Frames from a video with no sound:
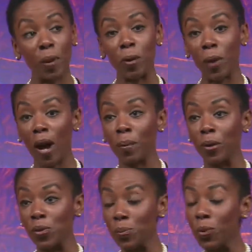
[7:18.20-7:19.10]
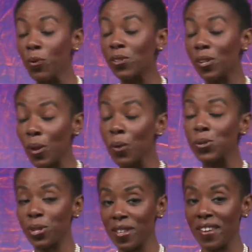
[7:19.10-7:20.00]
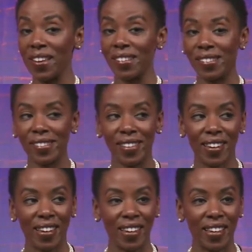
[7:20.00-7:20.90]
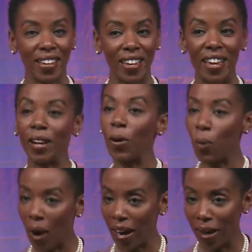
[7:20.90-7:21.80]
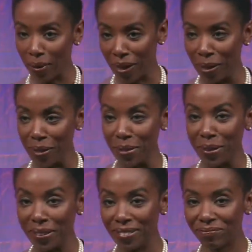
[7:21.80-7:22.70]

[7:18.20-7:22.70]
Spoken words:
Roberts moves closer to this in choir rehearsal.